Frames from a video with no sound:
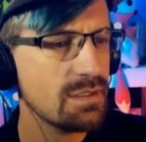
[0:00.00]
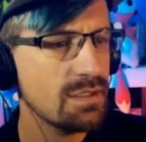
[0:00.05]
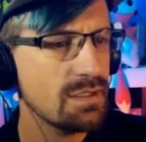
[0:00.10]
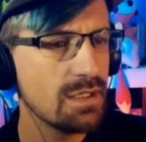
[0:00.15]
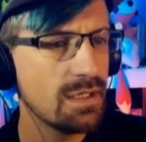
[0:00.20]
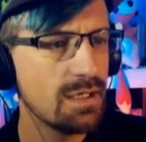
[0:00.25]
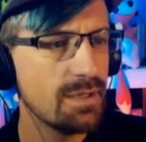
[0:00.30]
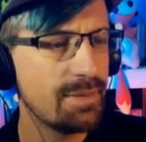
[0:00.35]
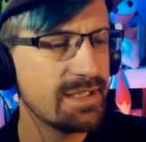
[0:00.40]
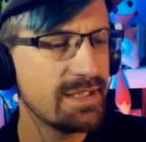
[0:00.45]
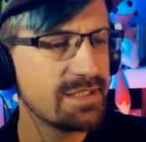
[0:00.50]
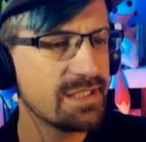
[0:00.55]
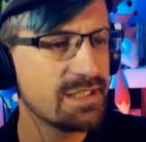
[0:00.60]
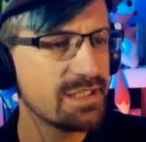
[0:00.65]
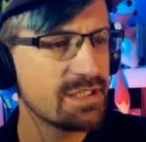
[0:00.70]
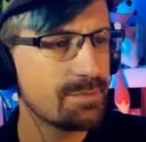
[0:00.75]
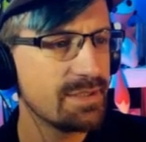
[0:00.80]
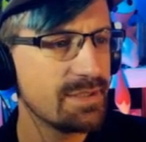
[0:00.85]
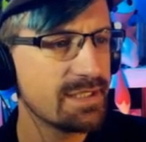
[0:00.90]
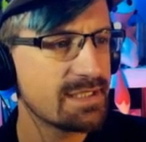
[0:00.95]
A painting
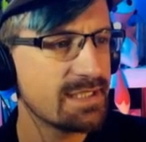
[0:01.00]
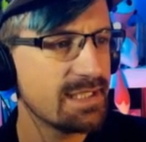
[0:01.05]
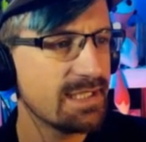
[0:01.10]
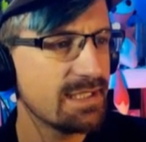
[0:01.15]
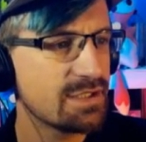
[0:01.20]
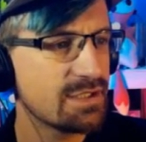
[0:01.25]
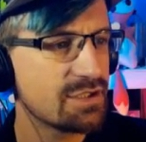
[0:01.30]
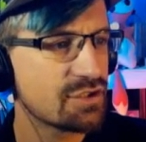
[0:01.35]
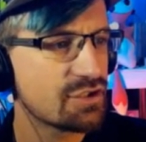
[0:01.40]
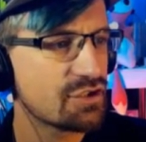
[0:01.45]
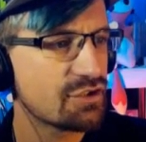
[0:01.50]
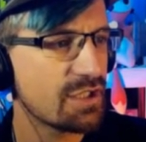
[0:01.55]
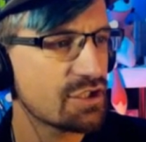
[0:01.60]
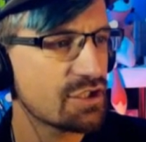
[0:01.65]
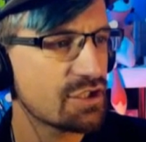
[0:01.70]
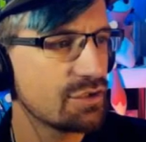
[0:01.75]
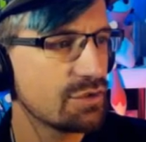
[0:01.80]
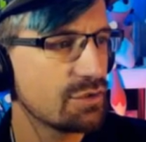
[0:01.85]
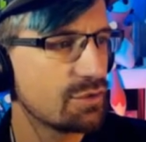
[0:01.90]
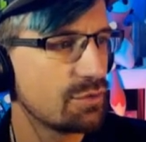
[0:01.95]
depicting
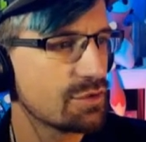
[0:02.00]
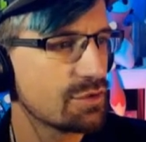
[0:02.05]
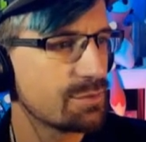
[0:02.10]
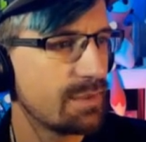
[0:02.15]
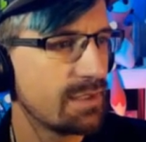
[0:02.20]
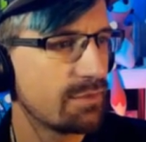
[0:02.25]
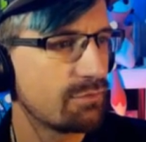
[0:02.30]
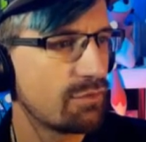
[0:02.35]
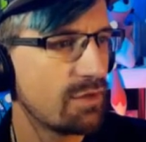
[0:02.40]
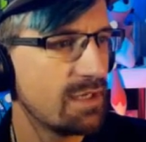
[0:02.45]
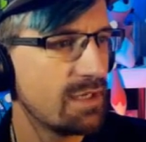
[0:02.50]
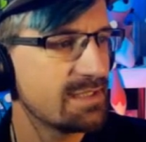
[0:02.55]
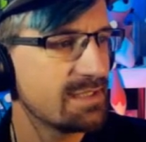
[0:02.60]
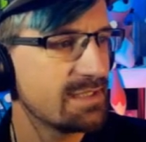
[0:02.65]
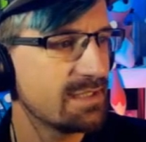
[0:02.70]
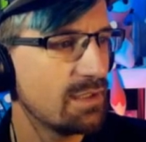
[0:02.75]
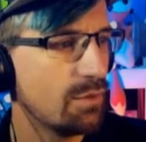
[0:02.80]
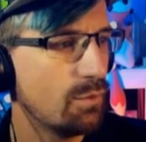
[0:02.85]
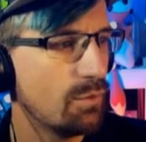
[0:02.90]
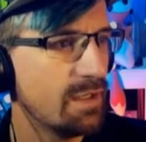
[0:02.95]
destruction caused by
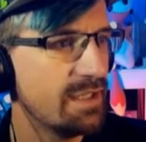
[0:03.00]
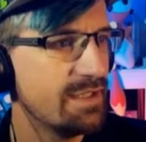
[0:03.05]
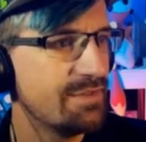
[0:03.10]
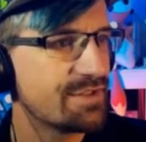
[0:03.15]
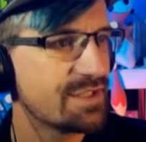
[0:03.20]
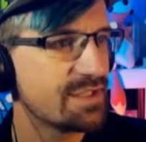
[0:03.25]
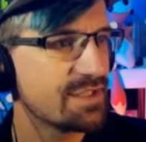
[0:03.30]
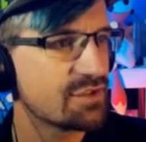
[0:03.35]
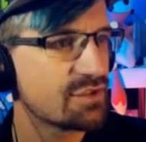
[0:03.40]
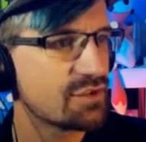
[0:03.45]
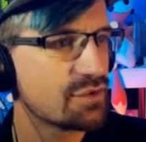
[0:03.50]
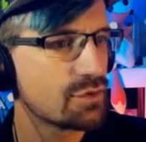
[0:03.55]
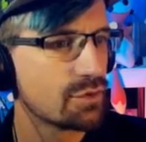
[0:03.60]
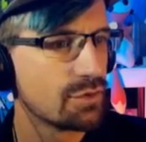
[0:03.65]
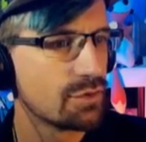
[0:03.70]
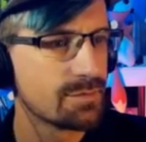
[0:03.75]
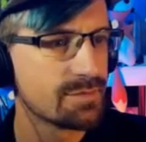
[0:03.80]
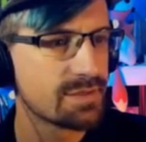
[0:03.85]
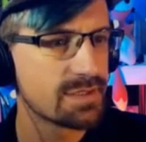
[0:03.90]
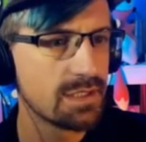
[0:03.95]
rising waves and
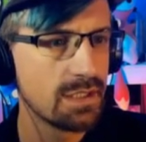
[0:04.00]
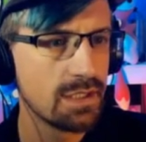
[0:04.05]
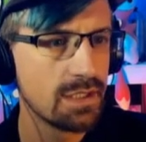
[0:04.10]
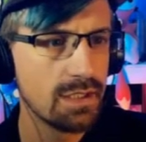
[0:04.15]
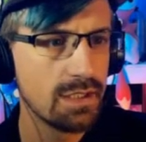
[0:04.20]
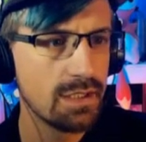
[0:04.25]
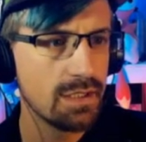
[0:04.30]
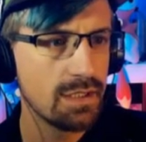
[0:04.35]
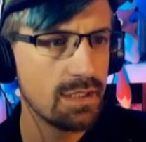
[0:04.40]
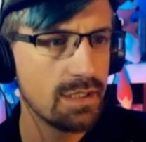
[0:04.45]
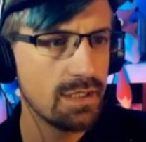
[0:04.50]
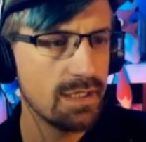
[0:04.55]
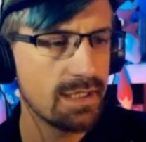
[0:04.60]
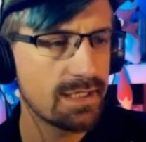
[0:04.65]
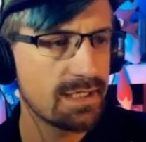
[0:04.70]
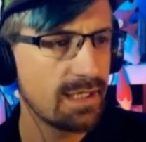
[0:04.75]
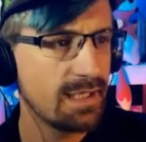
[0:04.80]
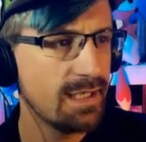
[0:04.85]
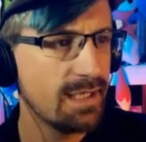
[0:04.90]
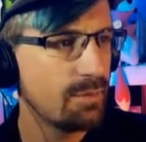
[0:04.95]
storms. A
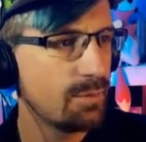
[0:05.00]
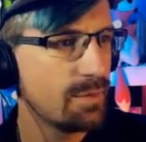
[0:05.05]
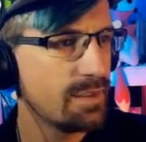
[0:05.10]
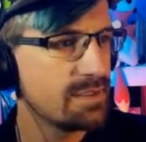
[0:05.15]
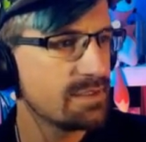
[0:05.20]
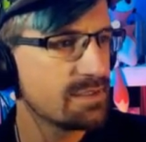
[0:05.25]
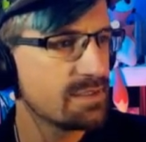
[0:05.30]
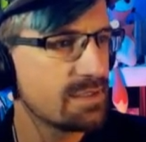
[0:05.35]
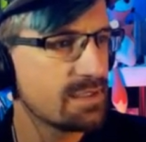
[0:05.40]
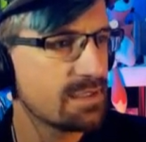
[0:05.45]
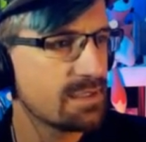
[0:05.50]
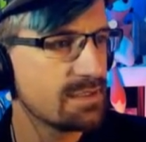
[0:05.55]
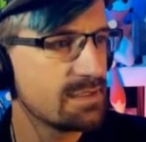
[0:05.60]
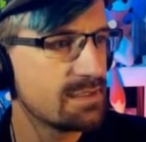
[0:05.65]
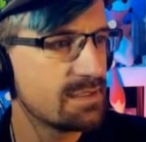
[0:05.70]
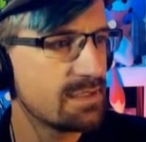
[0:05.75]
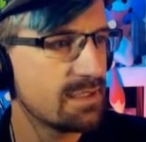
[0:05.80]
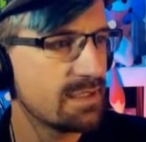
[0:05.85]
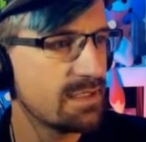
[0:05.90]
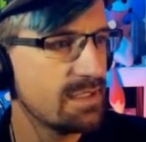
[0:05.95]
Claire wins the Kentucky